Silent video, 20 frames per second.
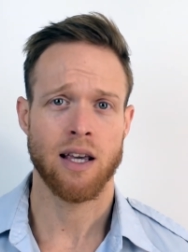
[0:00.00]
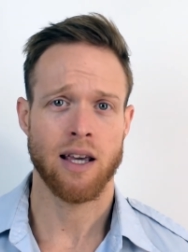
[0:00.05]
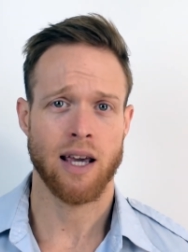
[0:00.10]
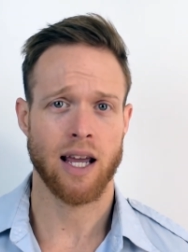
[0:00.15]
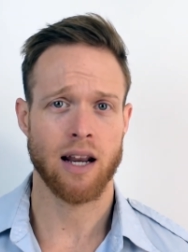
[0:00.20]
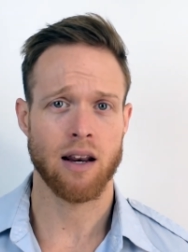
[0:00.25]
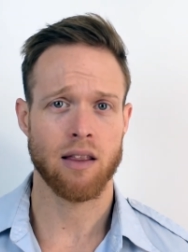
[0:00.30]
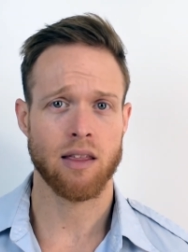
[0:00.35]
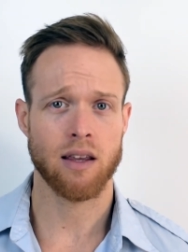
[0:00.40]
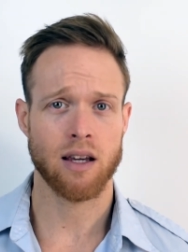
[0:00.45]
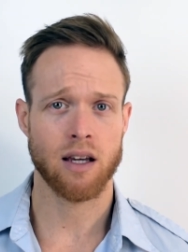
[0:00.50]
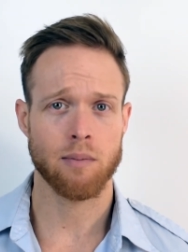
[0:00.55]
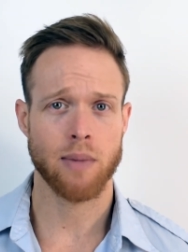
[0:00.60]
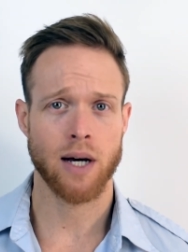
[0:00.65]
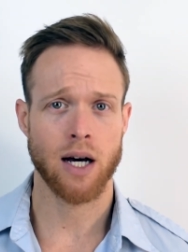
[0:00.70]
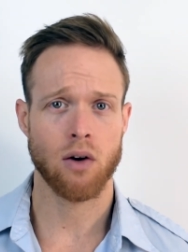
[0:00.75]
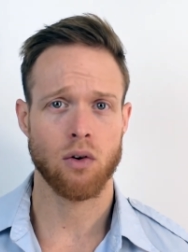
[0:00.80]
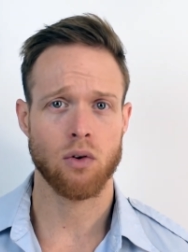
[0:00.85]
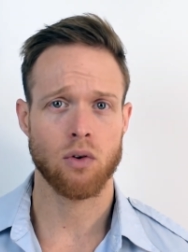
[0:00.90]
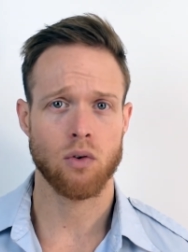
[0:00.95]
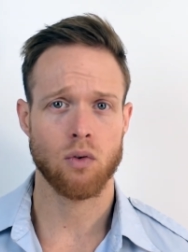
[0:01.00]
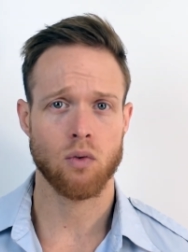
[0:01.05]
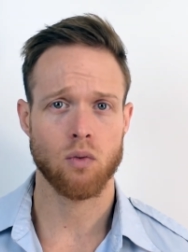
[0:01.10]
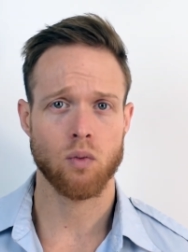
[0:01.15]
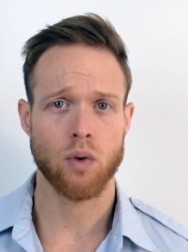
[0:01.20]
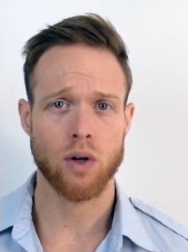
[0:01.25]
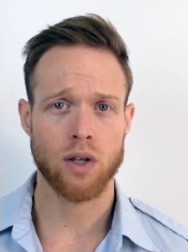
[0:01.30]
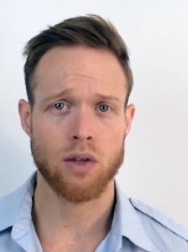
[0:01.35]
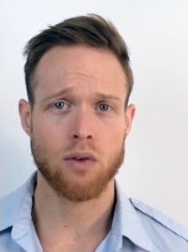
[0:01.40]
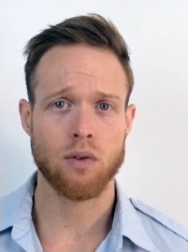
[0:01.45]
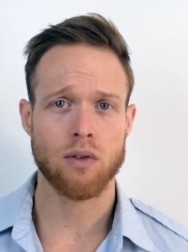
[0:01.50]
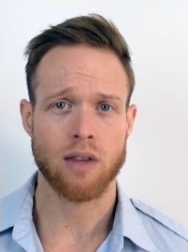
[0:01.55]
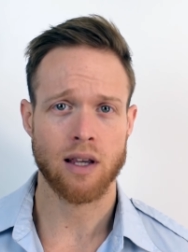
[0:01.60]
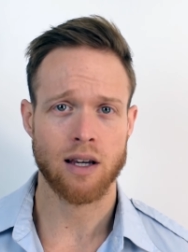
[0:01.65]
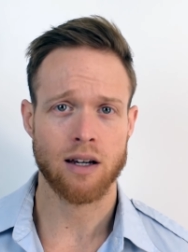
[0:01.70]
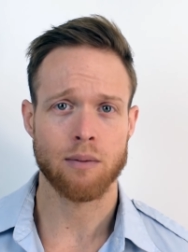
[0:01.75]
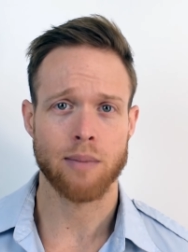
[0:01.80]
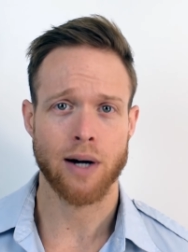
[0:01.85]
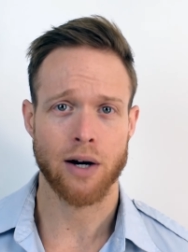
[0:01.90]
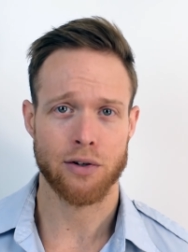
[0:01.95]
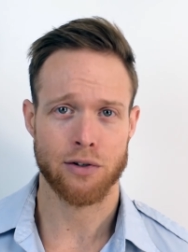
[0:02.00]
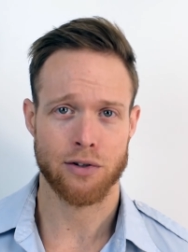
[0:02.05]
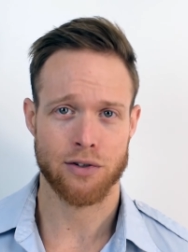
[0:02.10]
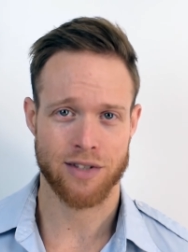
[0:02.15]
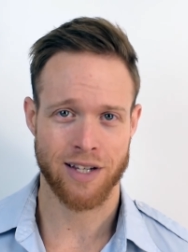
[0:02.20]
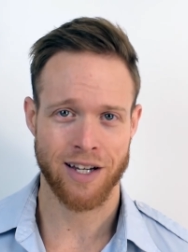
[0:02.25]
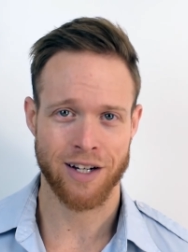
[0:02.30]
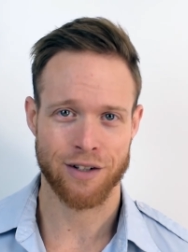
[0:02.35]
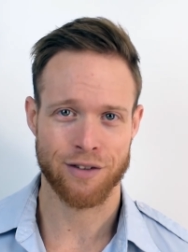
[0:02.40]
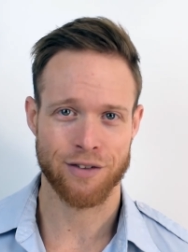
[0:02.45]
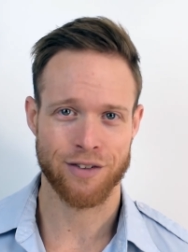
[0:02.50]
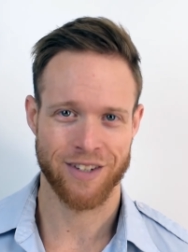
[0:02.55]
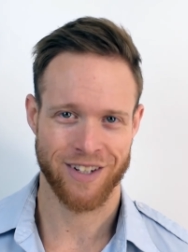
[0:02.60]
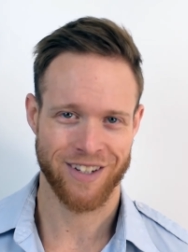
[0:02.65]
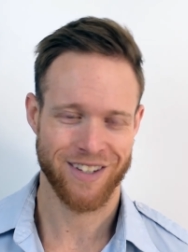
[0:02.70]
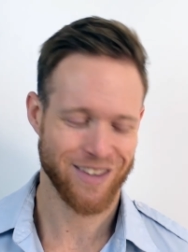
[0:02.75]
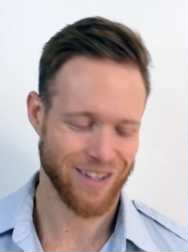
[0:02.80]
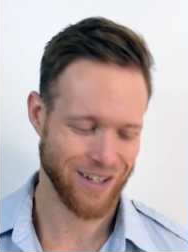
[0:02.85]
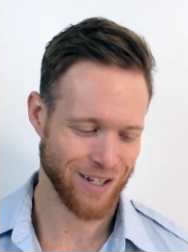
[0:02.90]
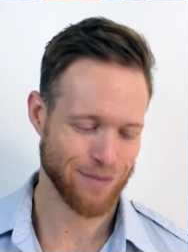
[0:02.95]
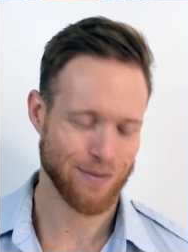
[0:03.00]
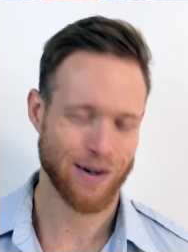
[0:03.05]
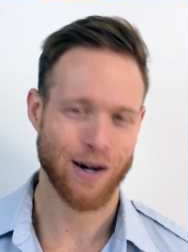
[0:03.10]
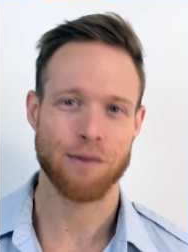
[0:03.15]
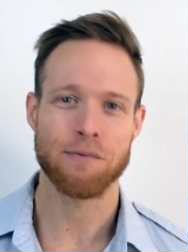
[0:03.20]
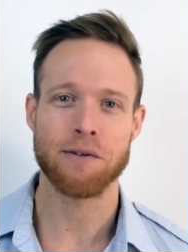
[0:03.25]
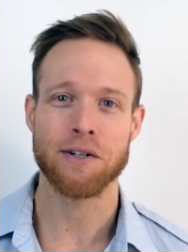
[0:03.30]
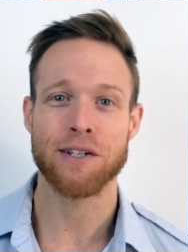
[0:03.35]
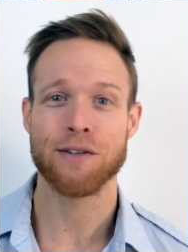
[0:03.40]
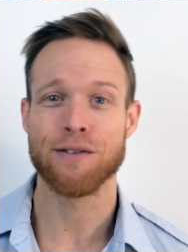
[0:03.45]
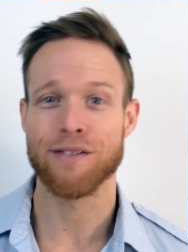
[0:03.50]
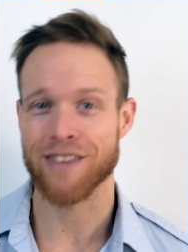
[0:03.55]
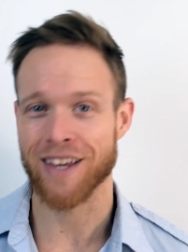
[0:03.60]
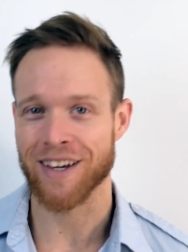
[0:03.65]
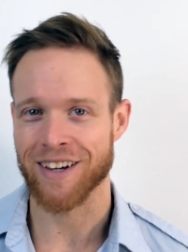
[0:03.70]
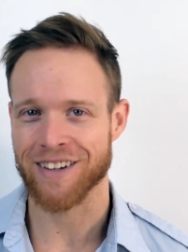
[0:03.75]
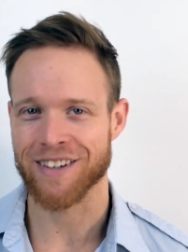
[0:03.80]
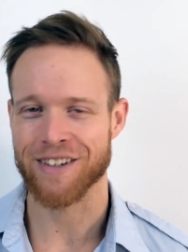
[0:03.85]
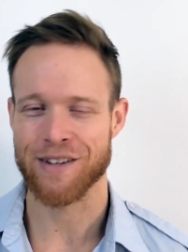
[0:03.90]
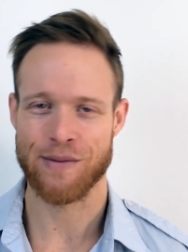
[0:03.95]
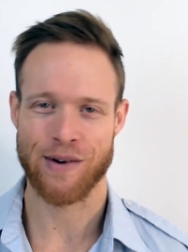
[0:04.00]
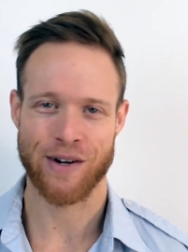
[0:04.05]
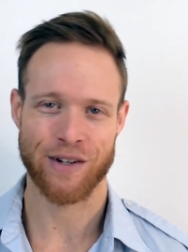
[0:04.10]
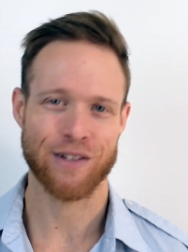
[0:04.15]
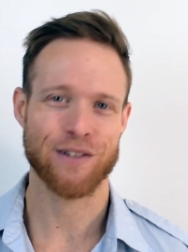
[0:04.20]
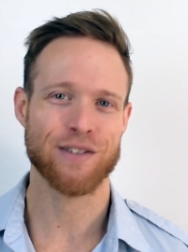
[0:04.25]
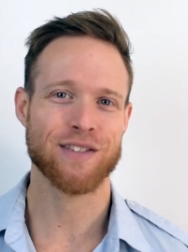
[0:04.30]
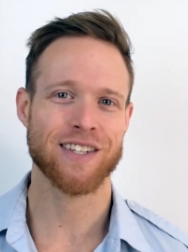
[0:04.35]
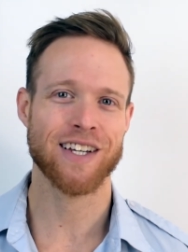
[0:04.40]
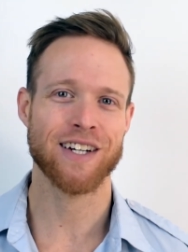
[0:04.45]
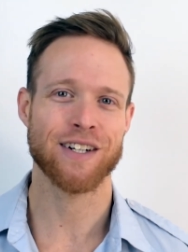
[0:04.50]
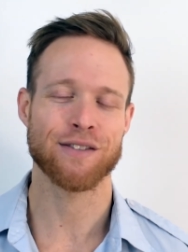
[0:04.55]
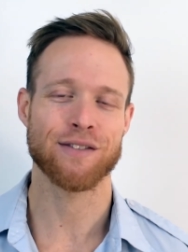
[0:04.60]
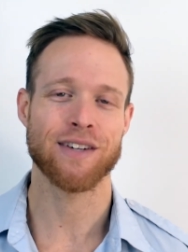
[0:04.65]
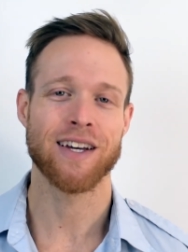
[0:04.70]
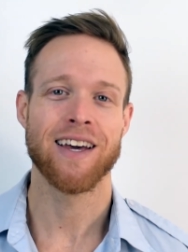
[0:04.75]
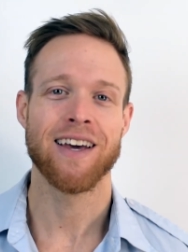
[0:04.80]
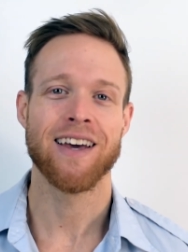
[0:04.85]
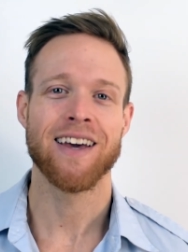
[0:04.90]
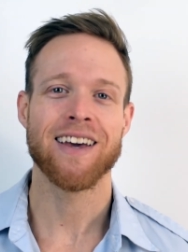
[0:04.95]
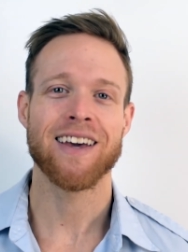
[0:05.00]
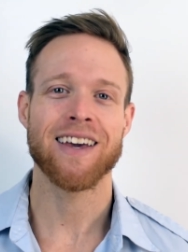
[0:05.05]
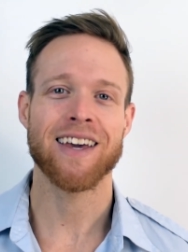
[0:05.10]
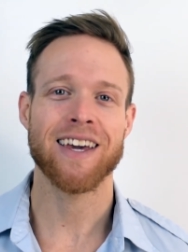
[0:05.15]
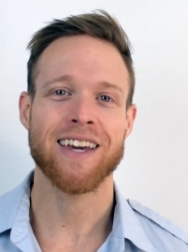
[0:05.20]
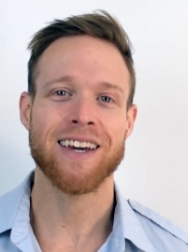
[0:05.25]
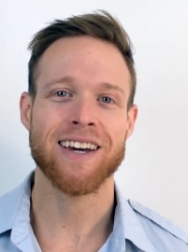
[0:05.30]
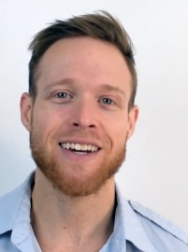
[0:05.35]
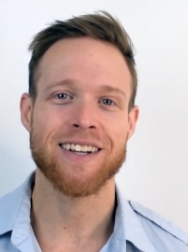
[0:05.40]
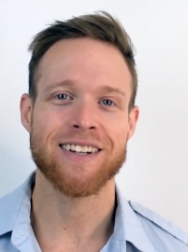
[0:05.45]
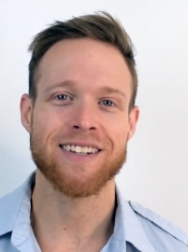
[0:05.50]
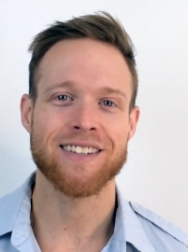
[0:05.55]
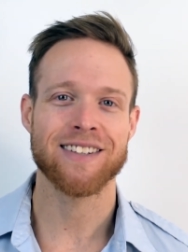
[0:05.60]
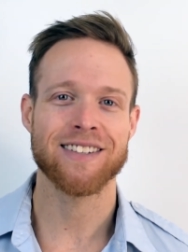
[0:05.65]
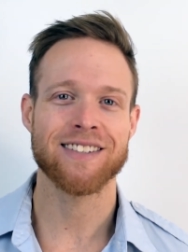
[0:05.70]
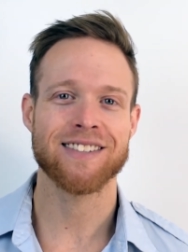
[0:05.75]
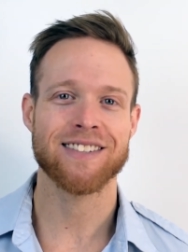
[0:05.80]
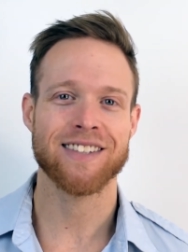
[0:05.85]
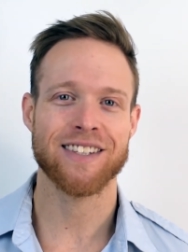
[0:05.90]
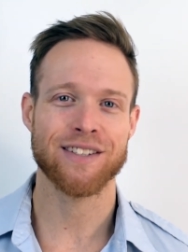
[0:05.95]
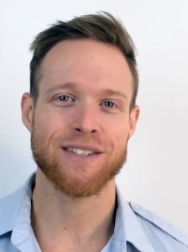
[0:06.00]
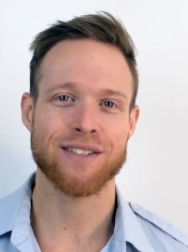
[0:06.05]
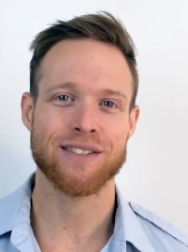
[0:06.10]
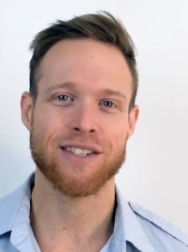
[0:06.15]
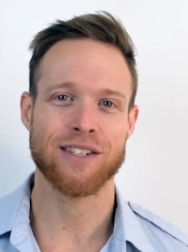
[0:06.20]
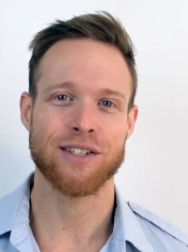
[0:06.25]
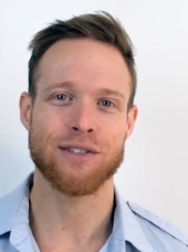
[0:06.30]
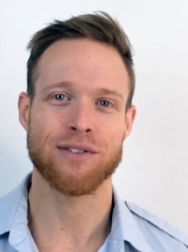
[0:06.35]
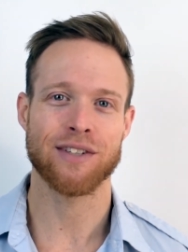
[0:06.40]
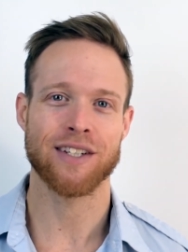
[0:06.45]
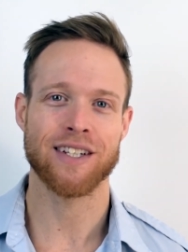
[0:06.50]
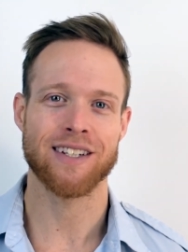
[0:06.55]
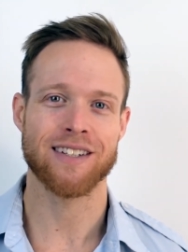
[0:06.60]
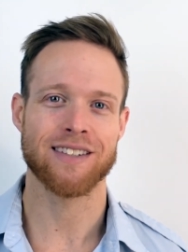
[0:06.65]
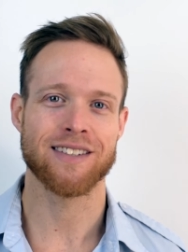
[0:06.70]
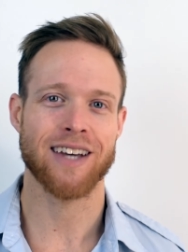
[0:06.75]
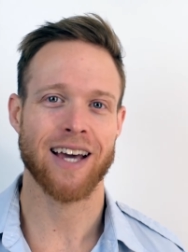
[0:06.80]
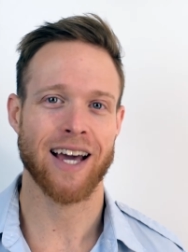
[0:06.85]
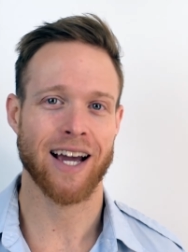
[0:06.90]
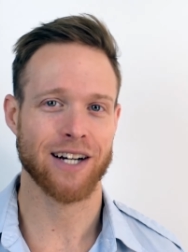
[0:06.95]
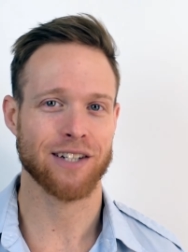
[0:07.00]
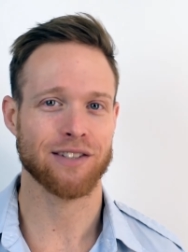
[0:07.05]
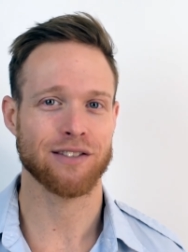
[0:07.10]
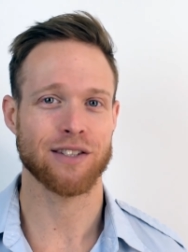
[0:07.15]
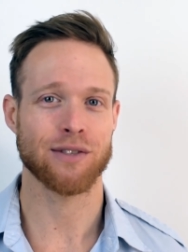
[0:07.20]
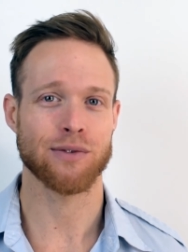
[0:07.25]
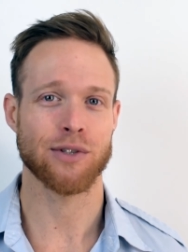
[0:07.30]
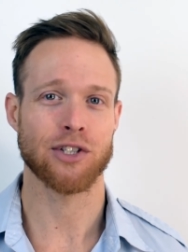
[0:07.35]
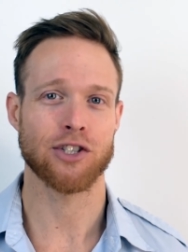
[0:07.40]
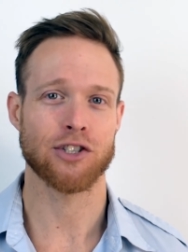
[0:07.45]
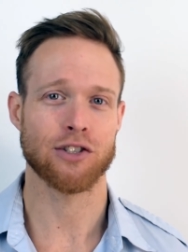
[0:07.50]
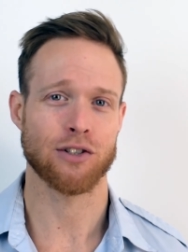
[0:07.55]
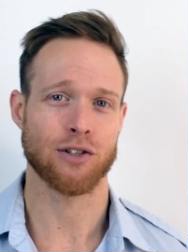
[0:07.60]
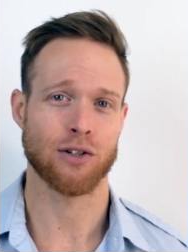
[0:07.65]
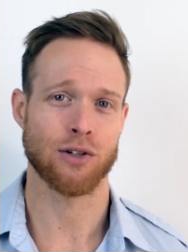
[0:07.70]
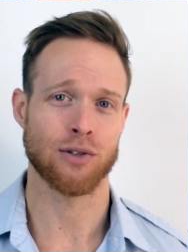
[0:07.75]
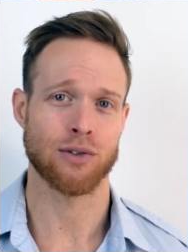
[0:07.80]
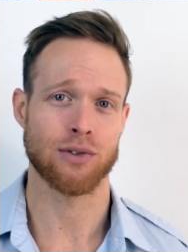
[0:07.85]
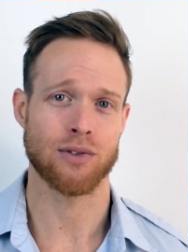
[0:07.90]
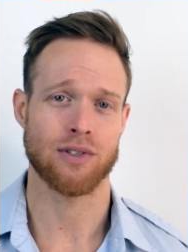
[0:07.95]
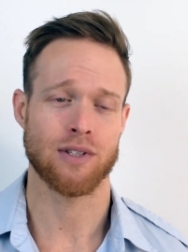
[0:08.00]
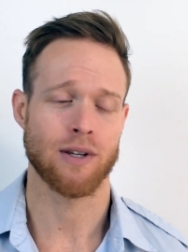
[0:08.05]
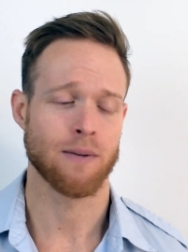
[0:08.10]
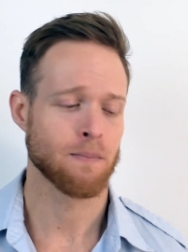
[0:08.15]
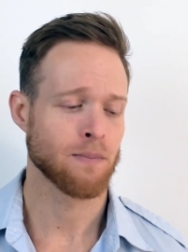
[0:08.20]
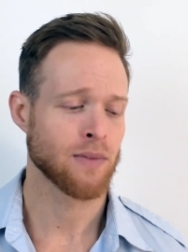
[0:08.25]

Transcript: and think about what you think about yourself. Think about what you think about yourself and the skills that you need to actually reach your goals.